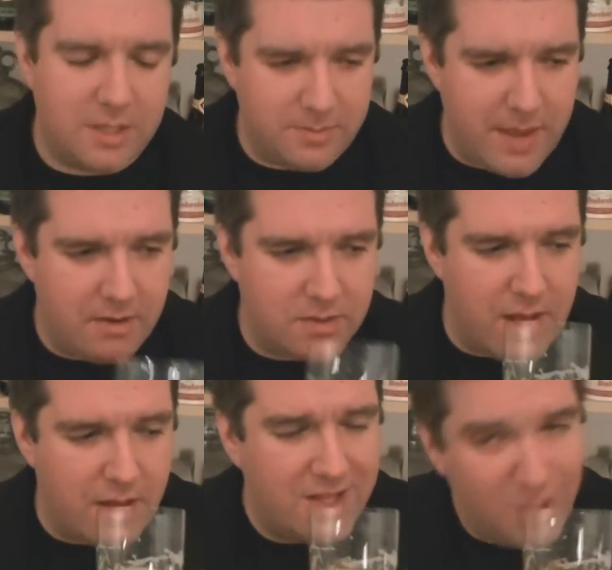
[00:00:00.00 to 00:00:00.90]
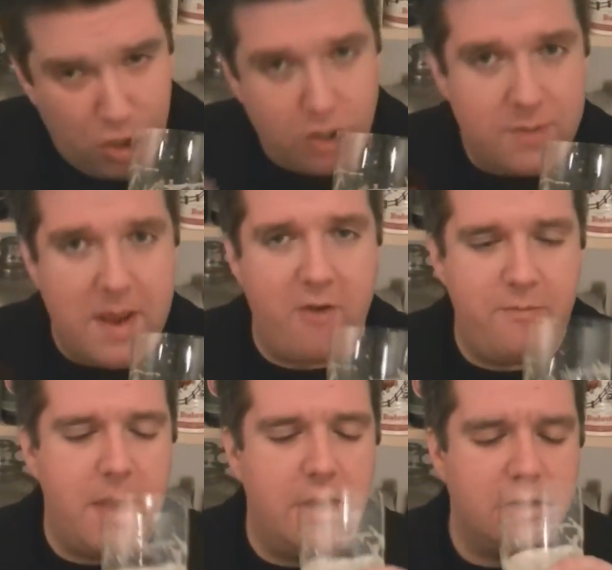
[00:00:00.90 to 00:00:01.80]
this beer as well. Good amount of
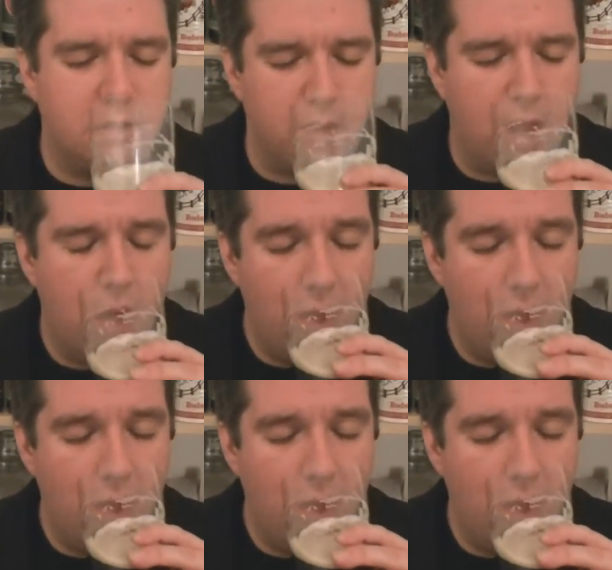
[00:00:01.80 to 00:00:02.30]
bitterness as well.